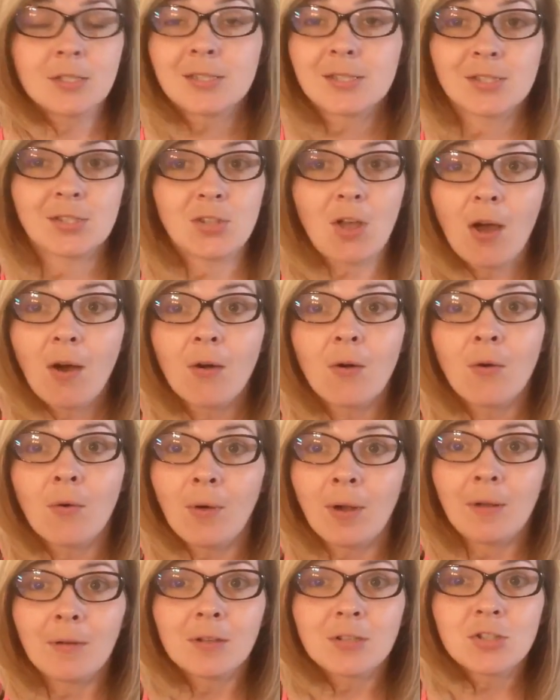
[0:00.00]

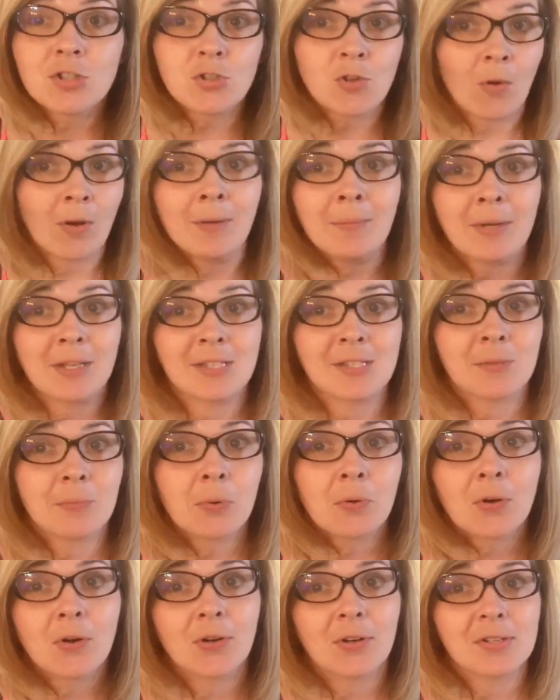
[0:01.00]
So join my
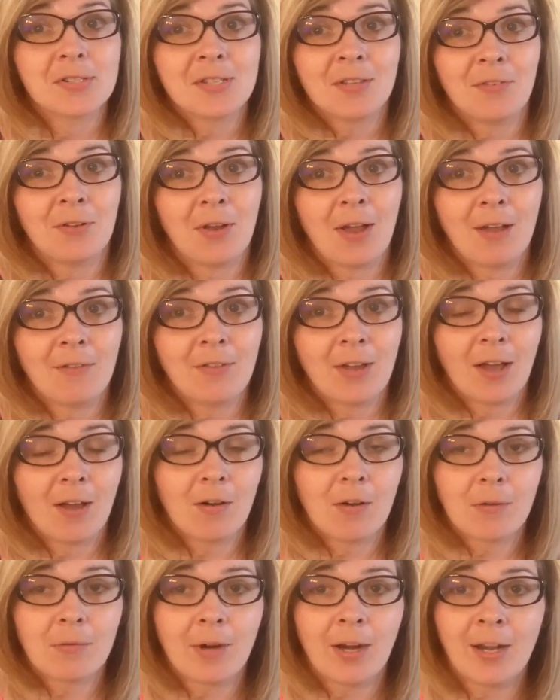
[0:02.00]
supporters if you have
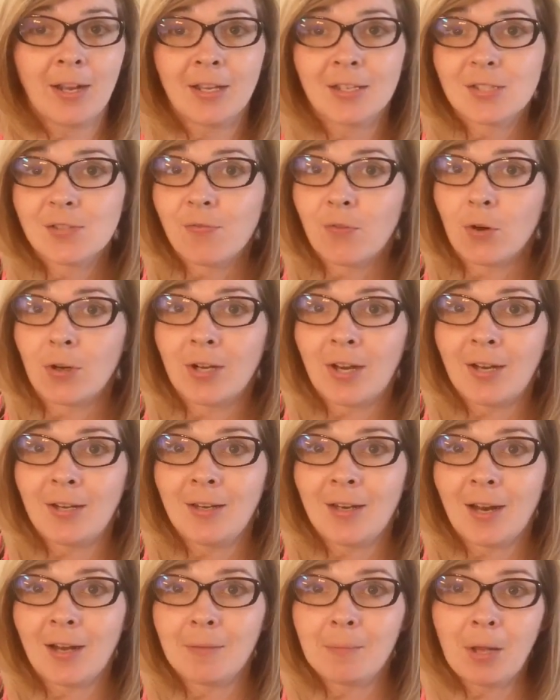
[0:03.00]
not already. It's
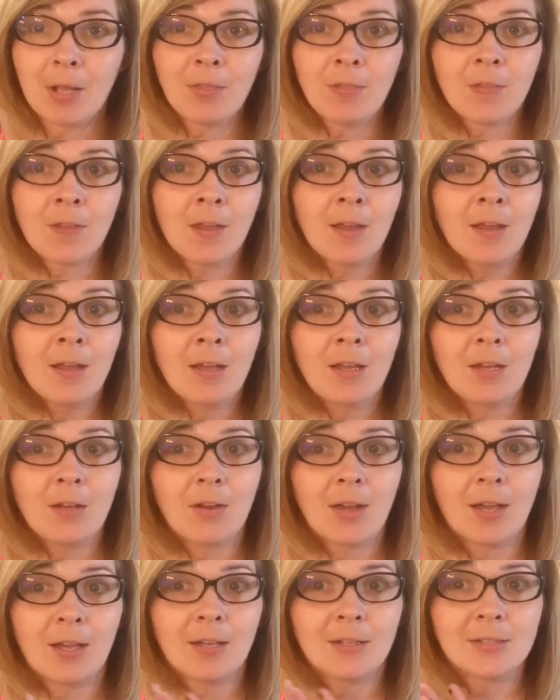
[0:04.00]
$4.99 a month.
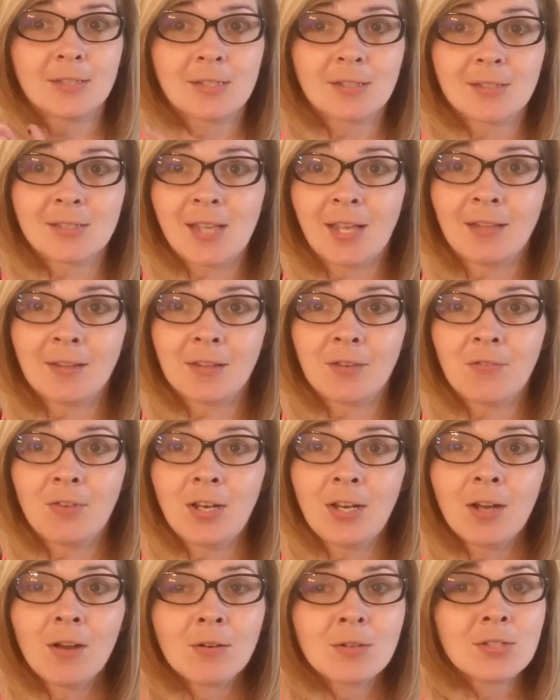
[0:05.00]
You get daily
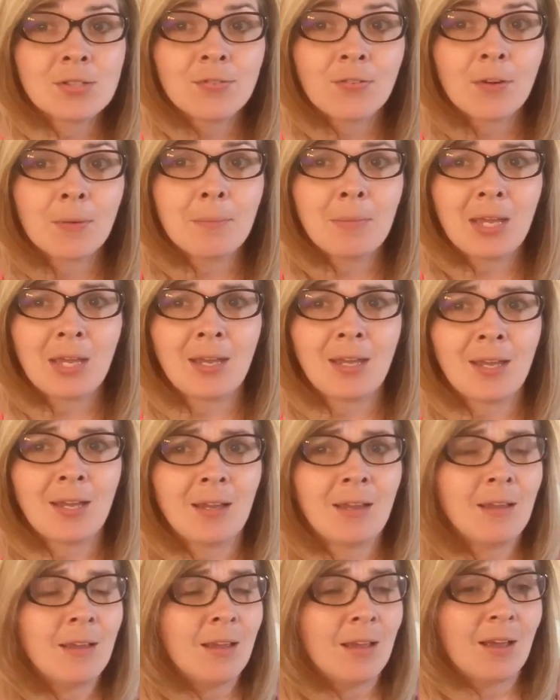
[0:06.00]
videos from
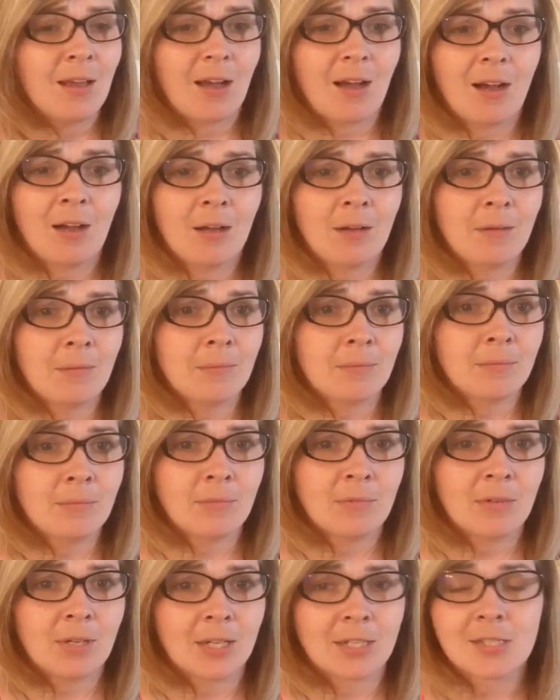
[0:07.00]
me,
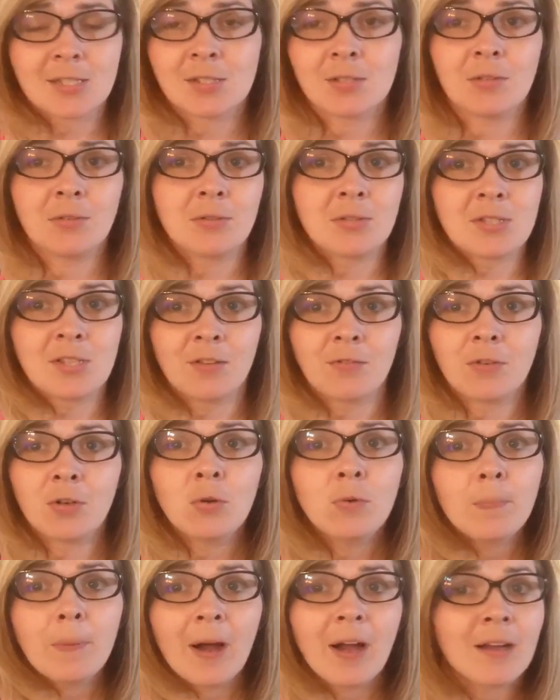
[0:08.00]
exclusive
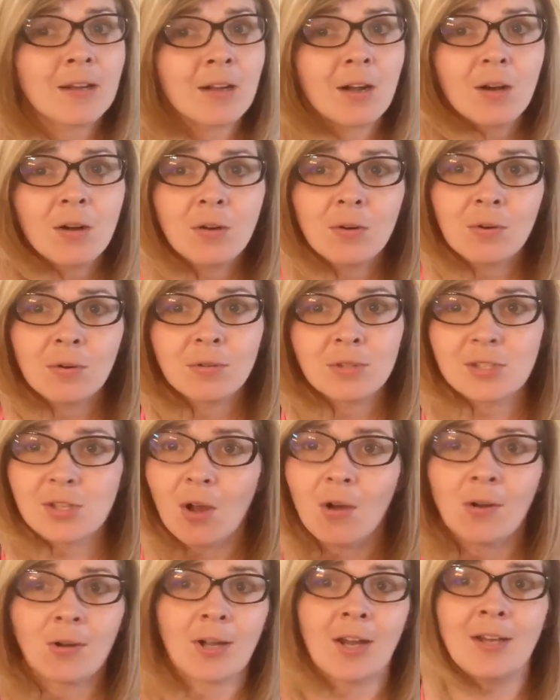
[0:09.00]
coupon codes,
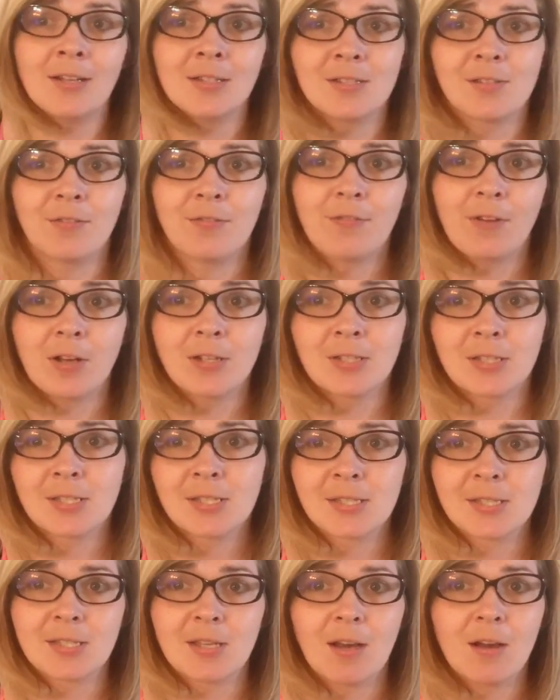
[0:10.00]
all kinds of fun
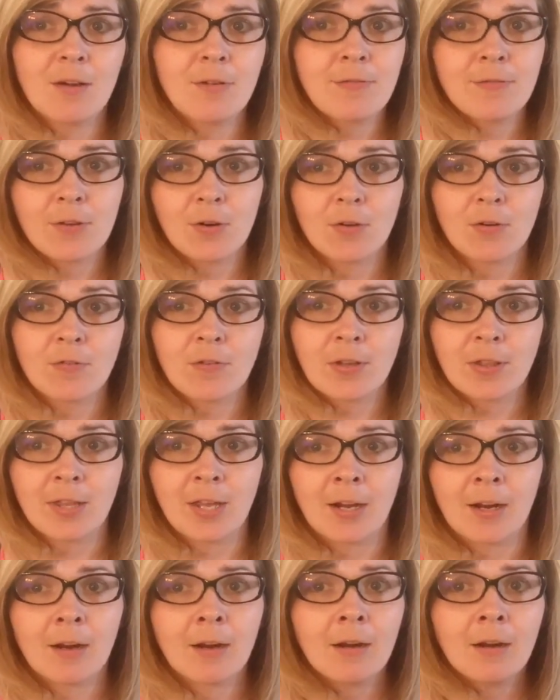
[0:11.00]
stuff over
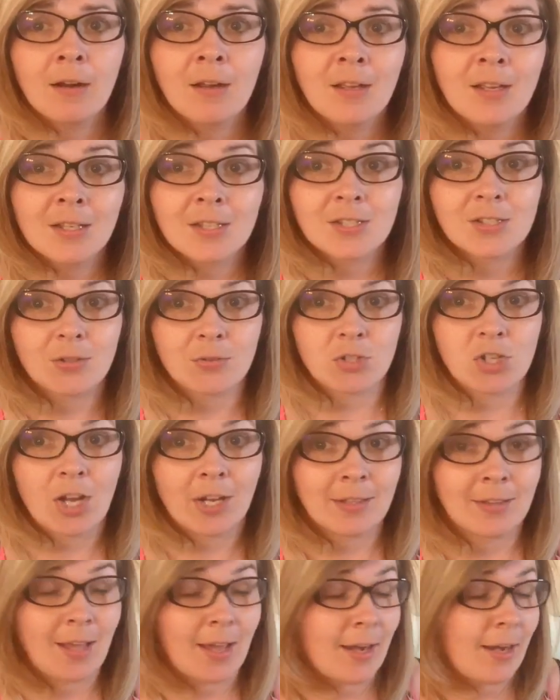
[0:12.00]
there. So
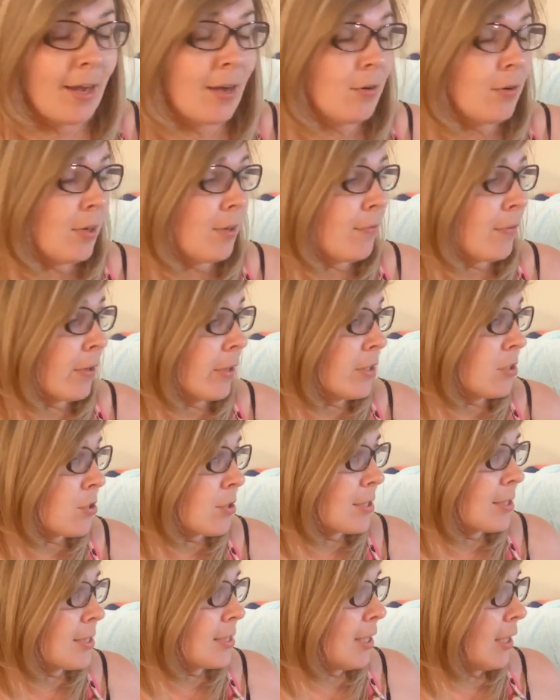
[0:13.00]
check that out if you're
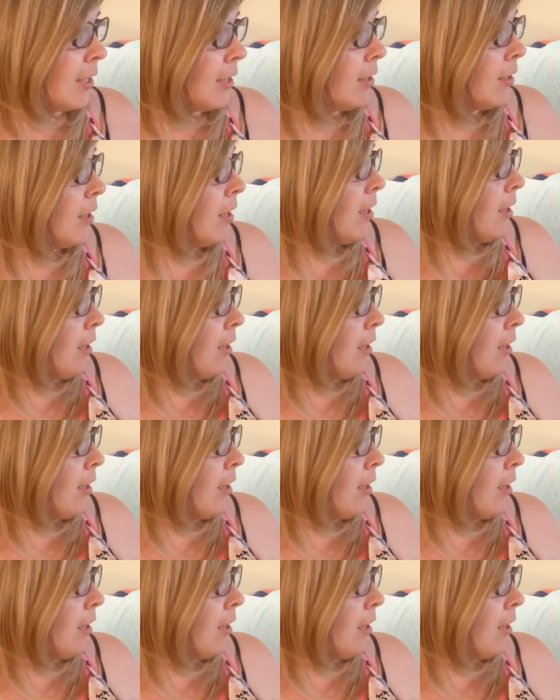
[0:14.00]
interested.